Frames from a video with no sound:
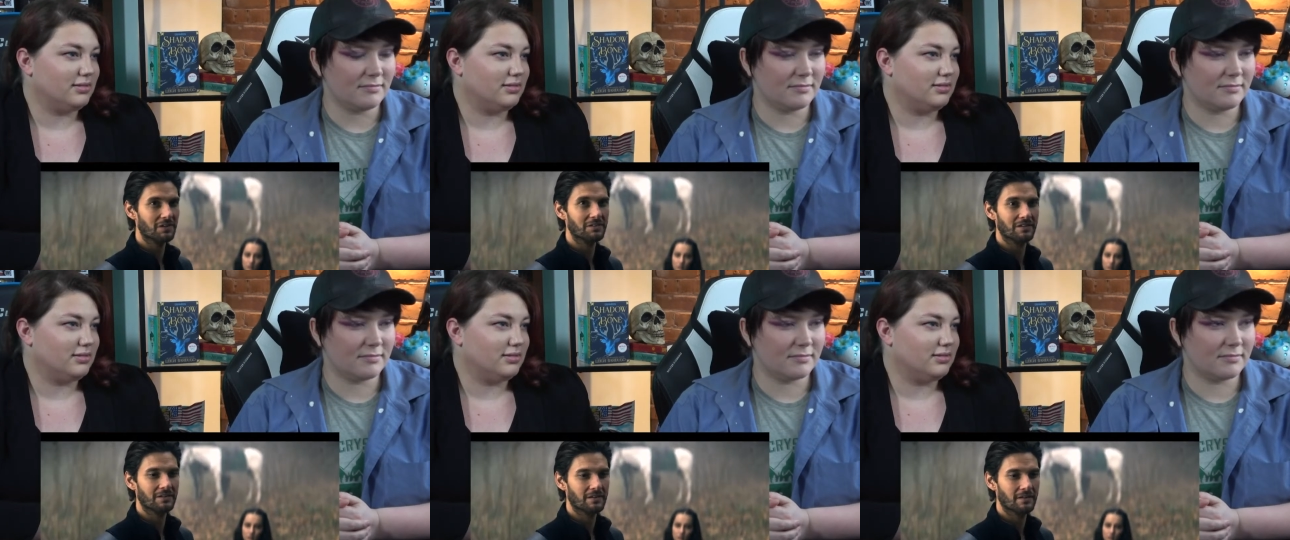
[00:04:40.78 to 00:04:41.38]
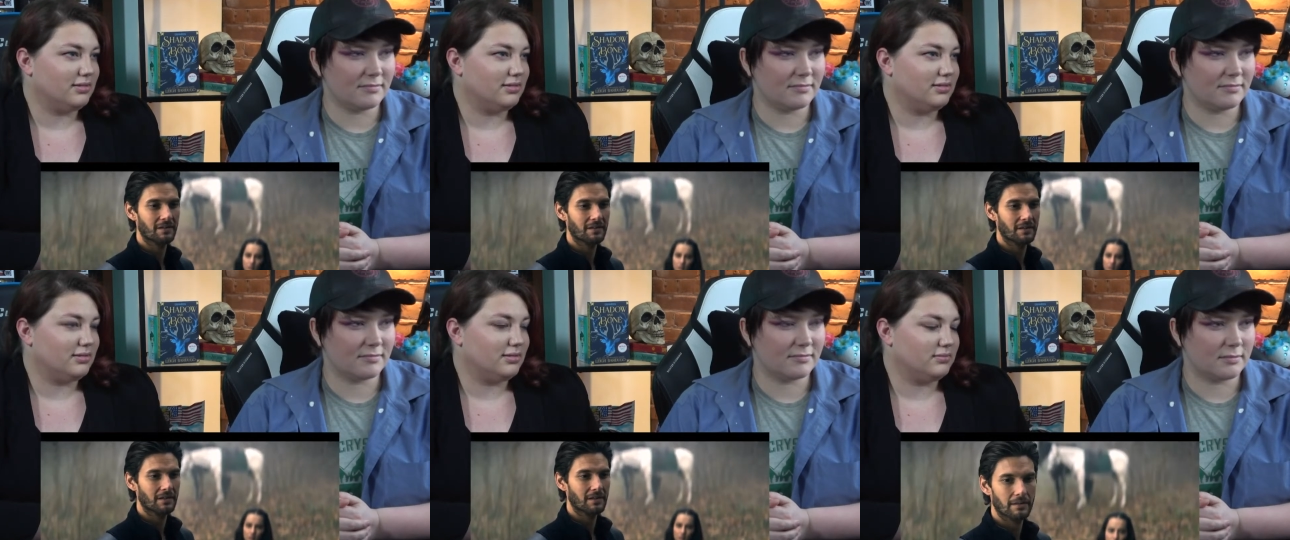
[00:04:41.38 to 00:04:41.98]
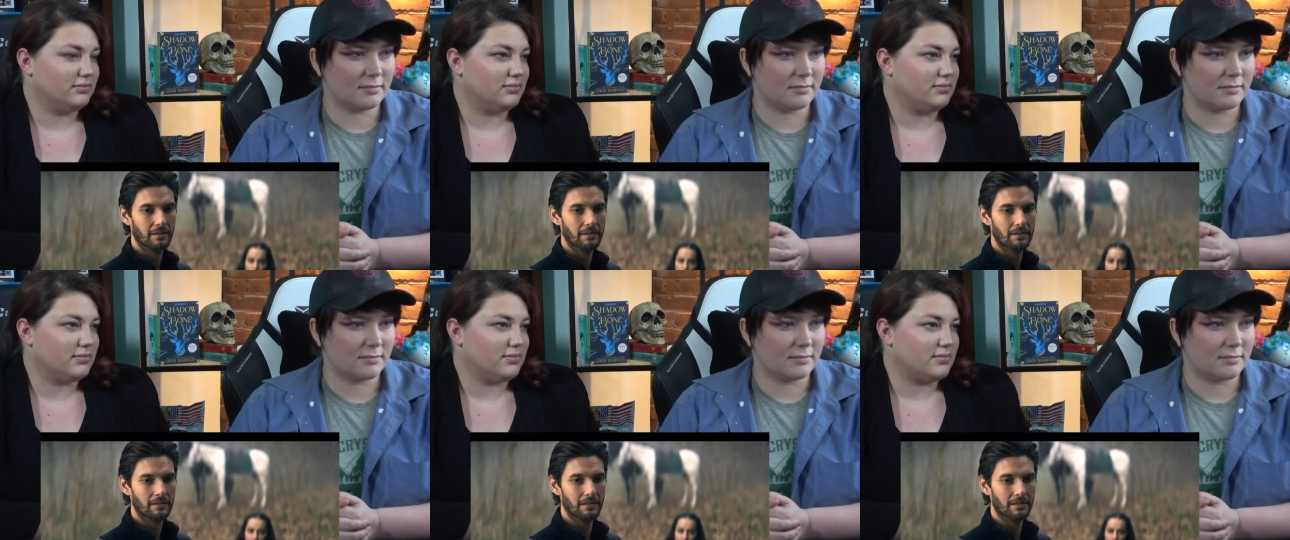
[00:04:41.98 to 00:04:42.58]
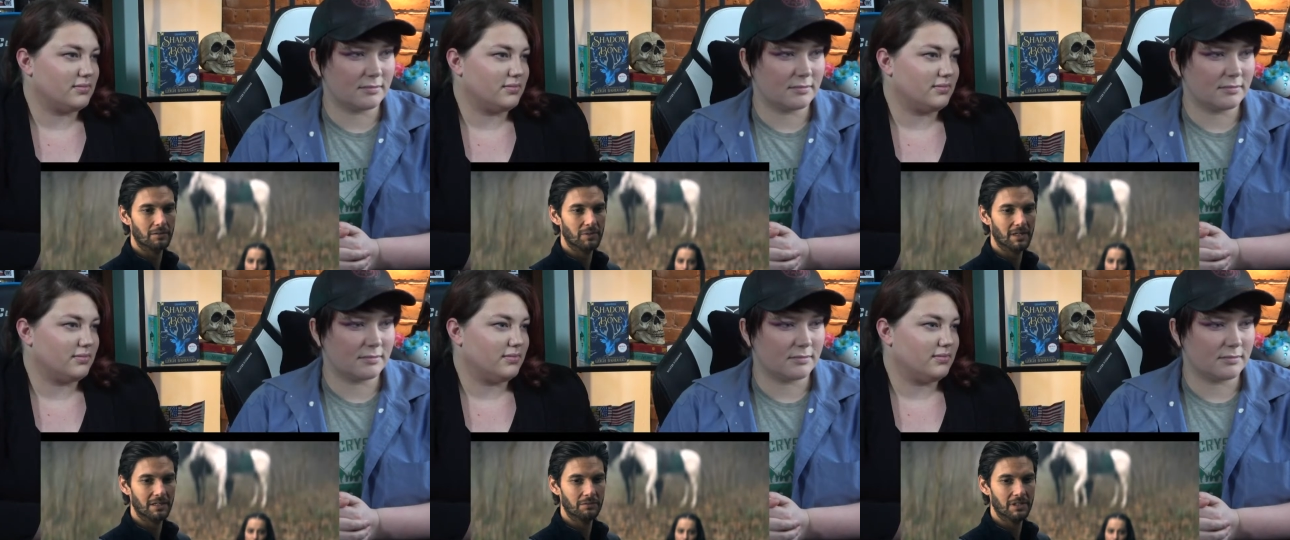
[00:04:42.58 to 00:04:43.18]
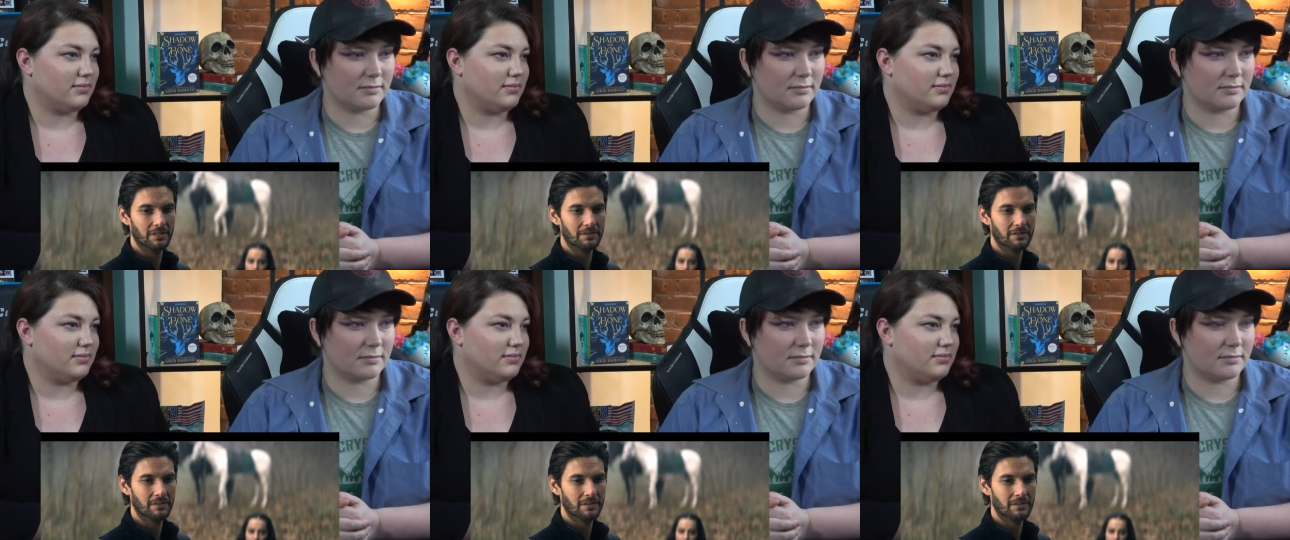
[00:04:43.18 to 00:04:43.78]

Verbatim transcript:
Speaker 1: fountain, and I could be anyone else.